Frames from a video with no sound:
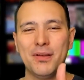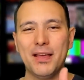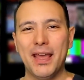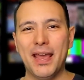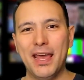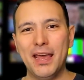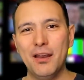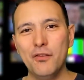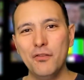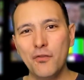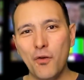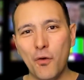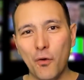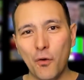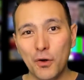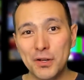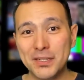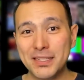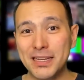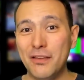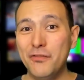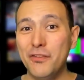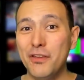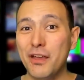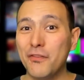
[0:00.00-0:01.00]
And of course,
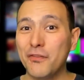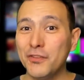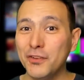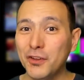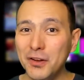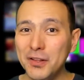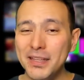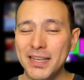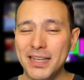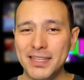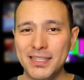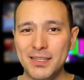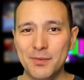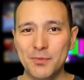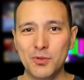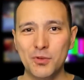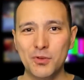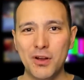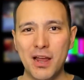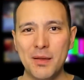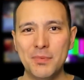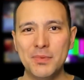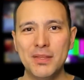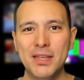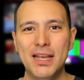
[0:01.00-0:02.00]
if you have not yet
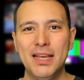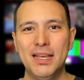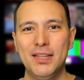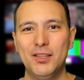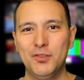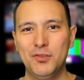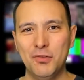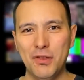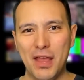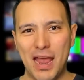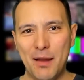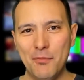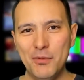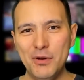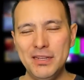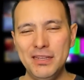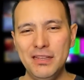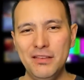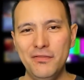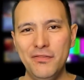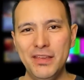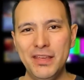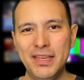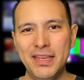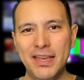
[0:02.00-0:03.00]
subscribed to
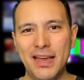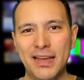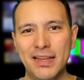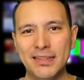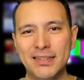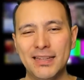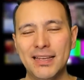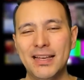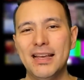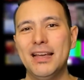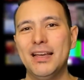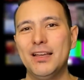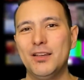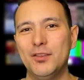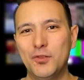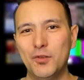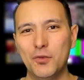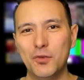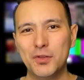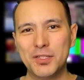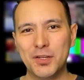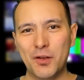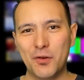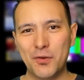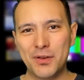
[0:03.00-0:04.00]
MRTV yet, do
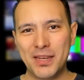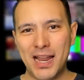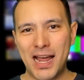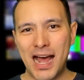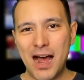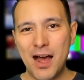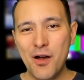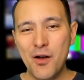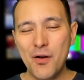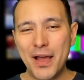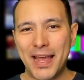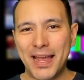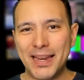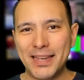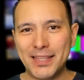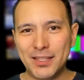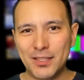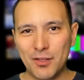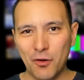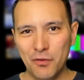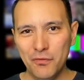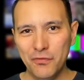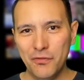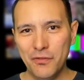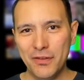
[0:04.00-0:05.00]
so now. And
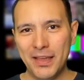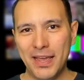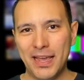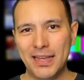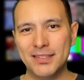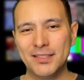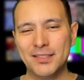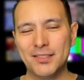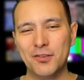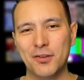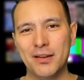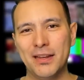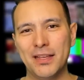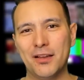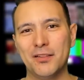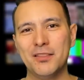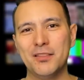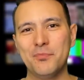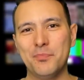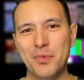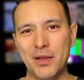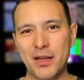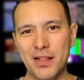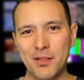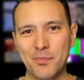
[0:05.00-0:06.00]
don't forget to click on the
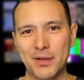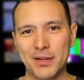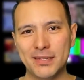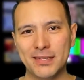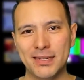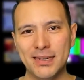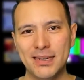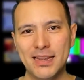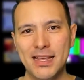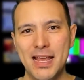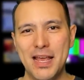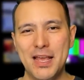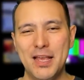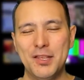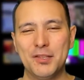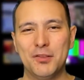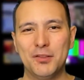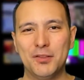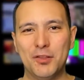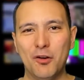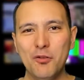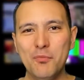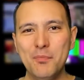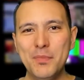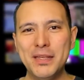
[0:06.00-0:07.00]
bell button so
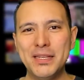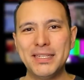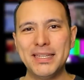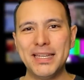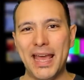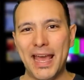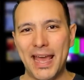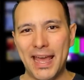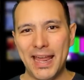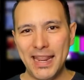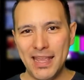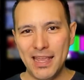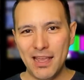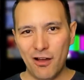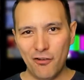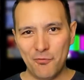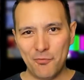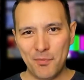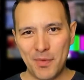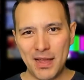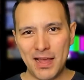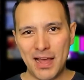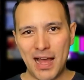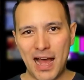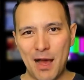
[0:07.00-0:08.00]
don't miss any of
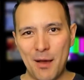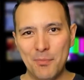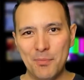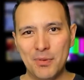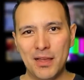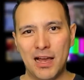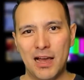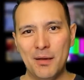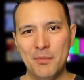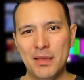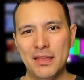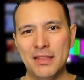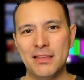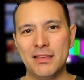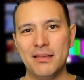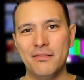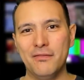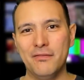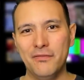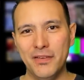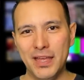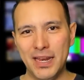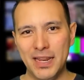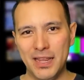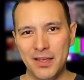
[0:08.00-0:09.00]
my upcoming
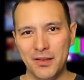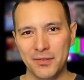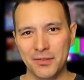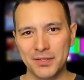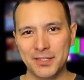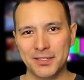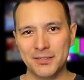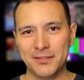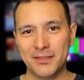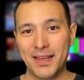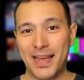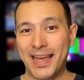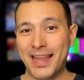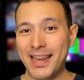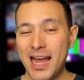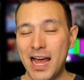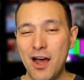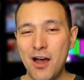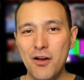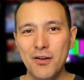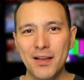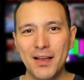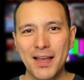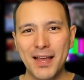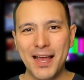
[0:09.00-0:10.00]
videos. And
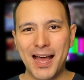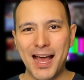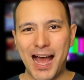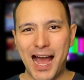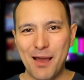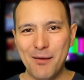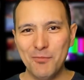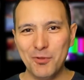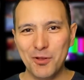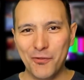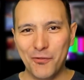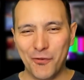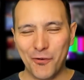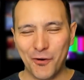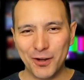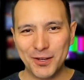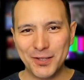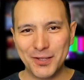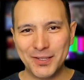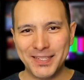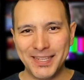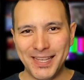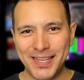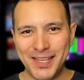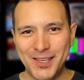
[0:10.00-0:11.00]
now, I'm looking forward to
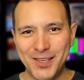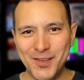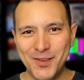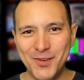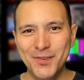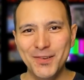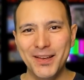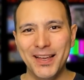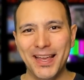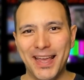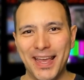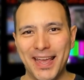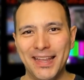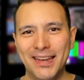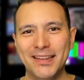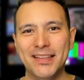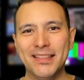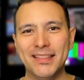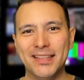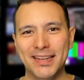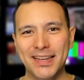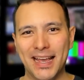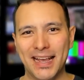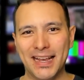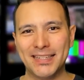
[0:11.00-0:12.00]
see you in
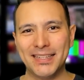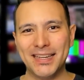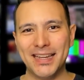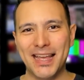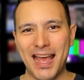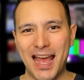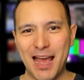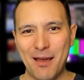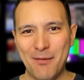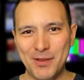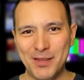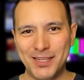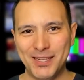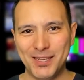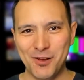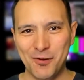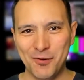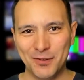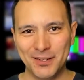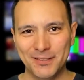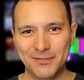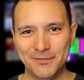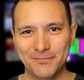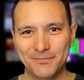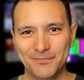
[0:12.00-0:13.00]
the next
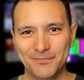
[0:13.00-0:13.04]
episode.